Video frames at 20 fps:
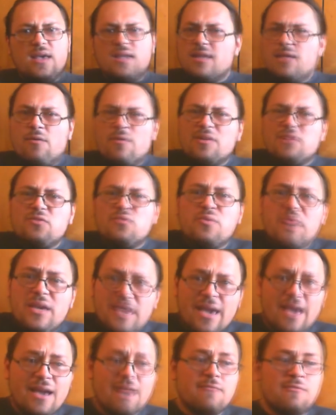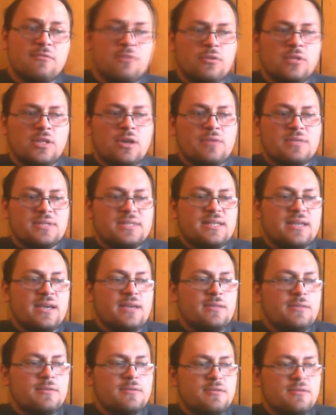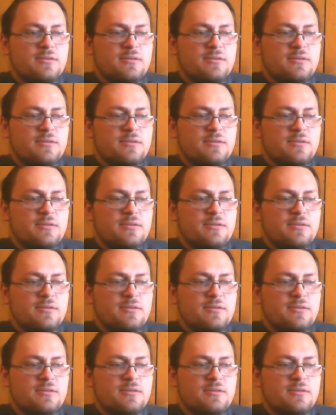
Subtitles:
Now, what do we have on our side?